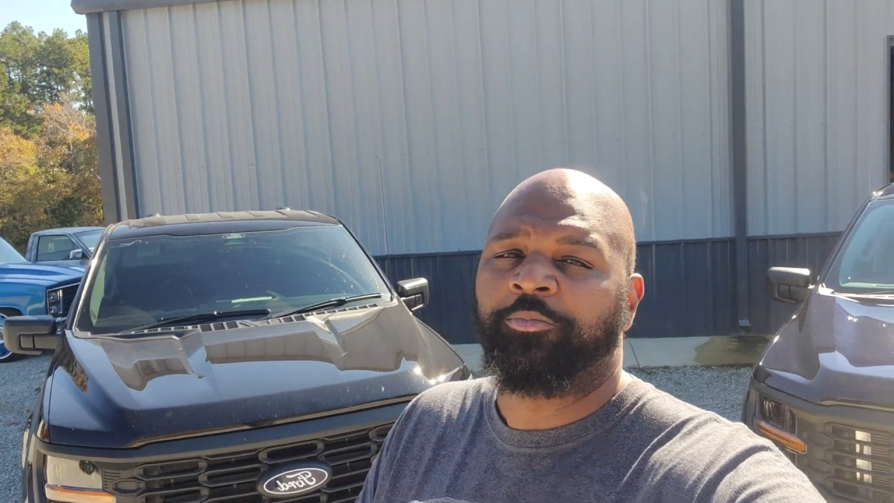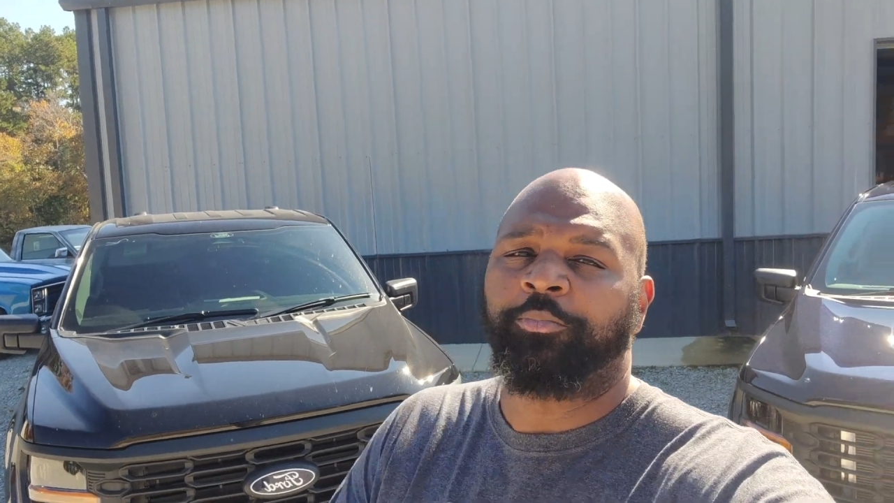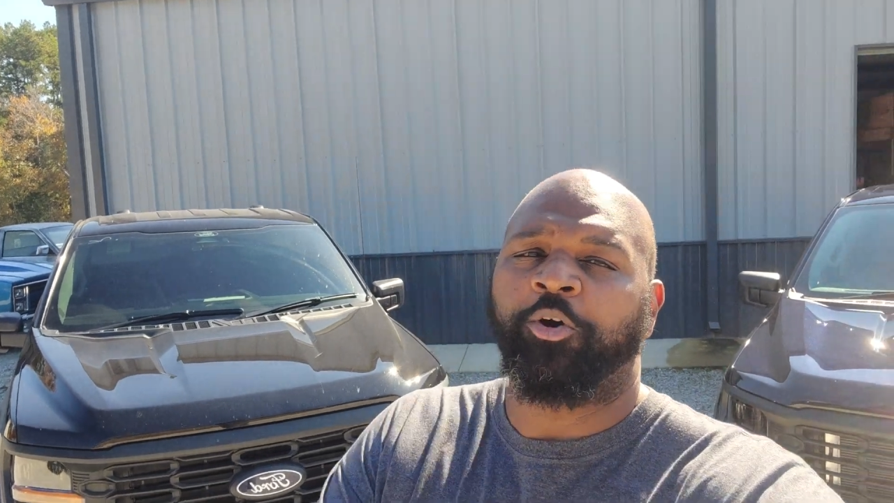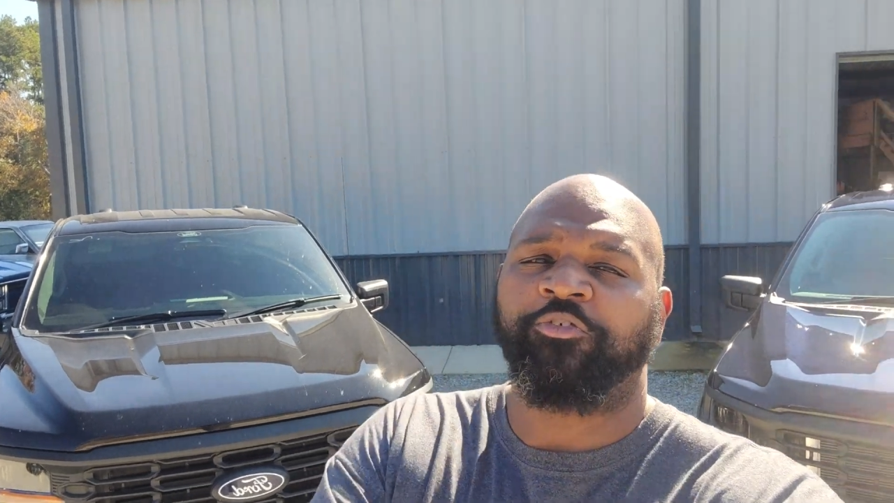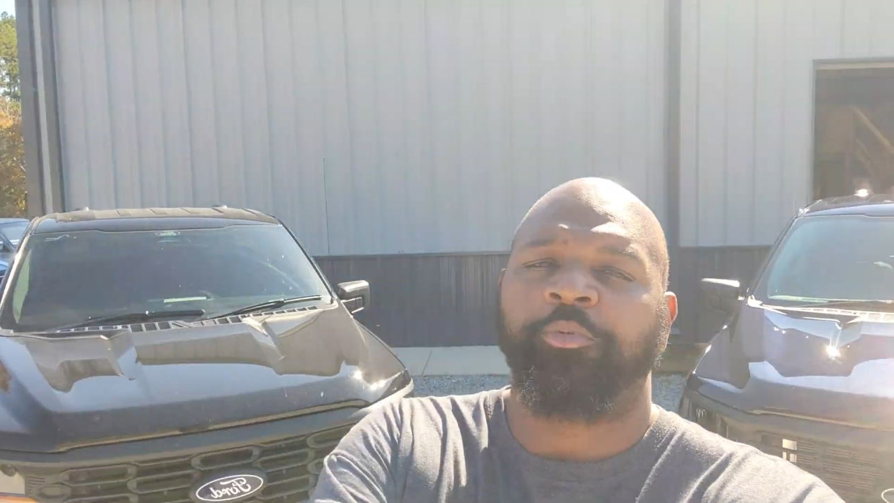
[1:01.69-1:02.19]

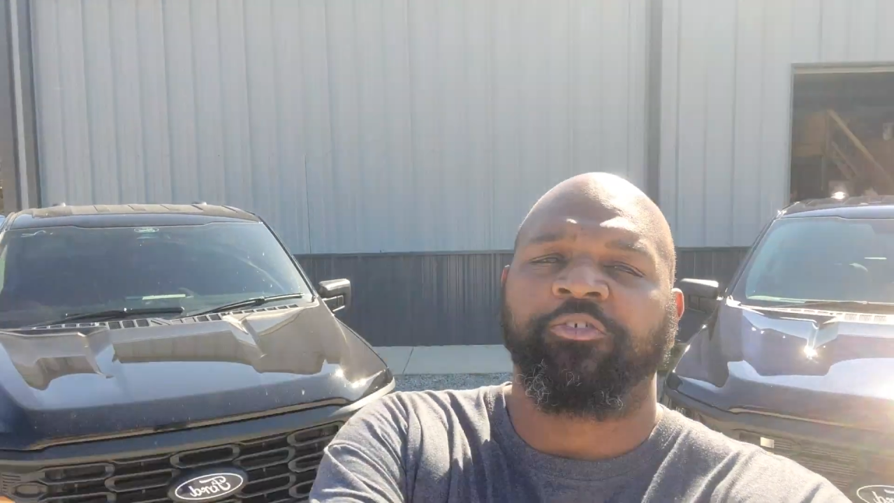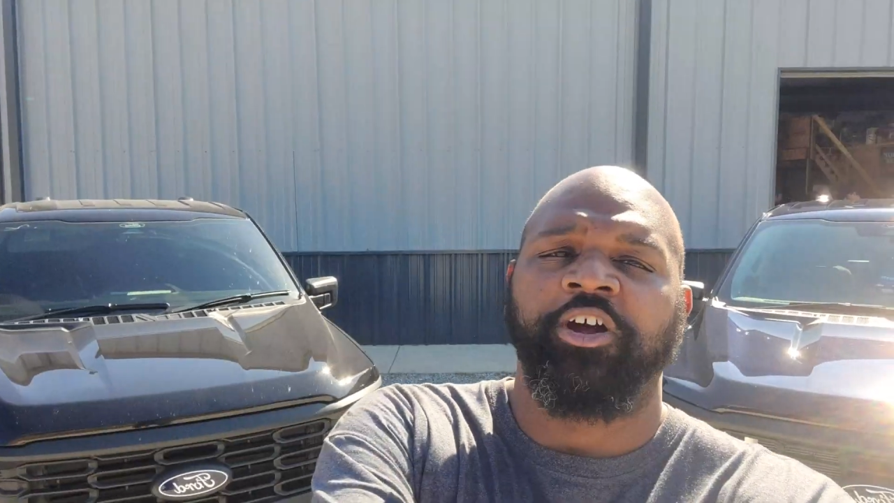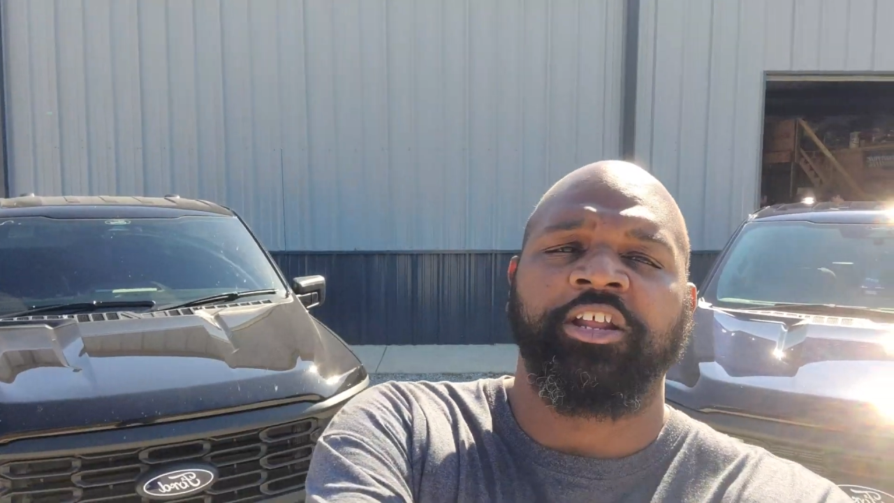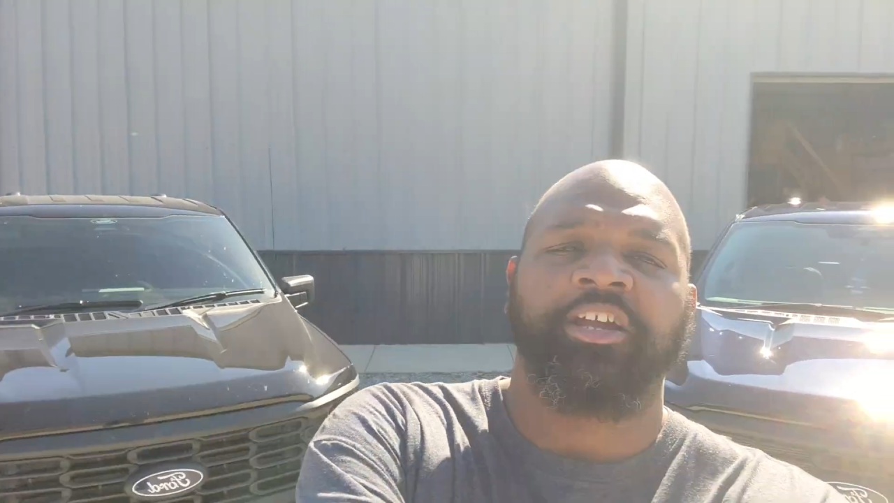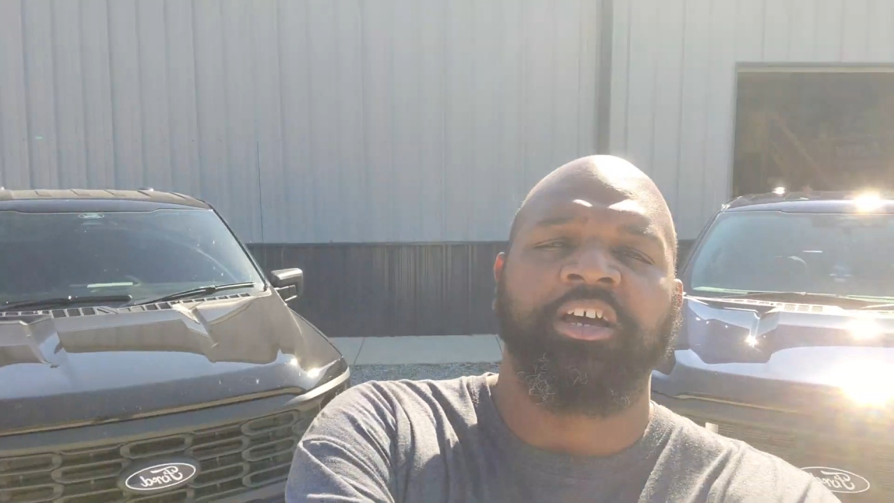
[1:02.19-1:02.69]
Both of them are
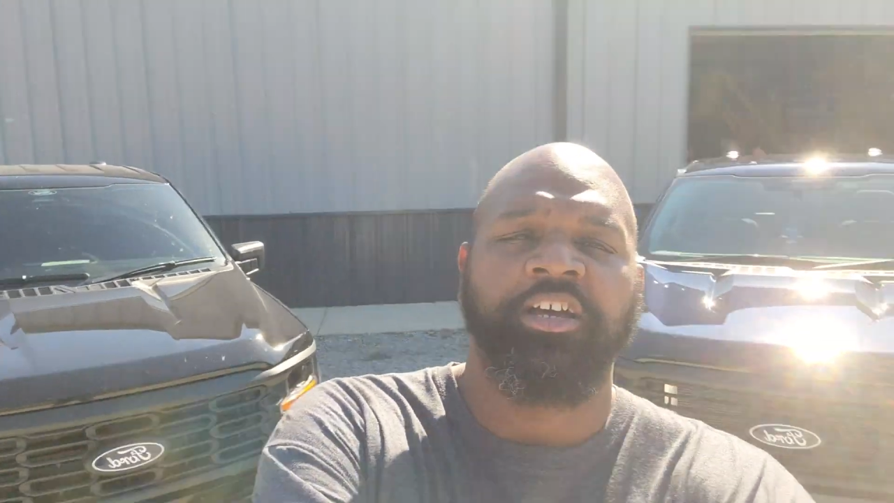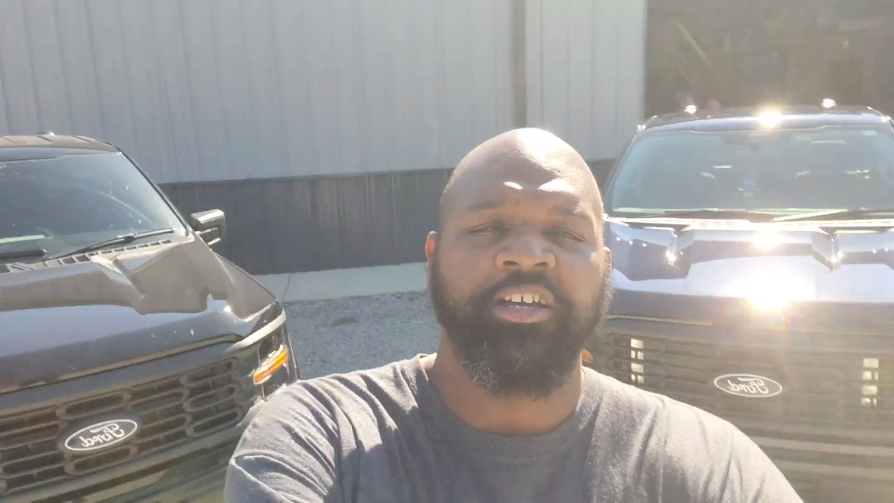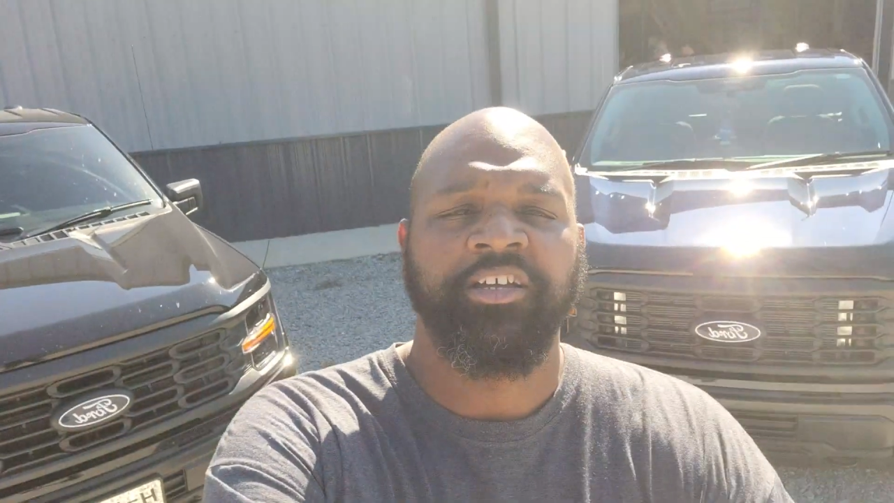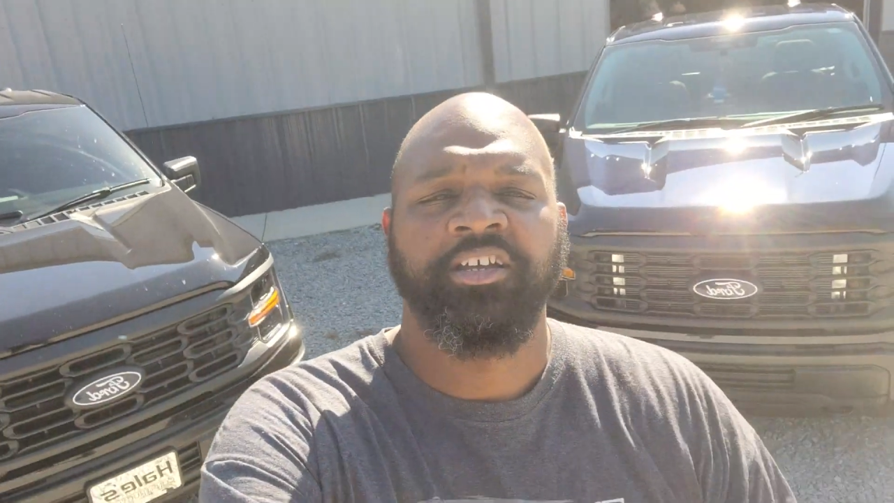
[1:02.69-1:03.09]
running a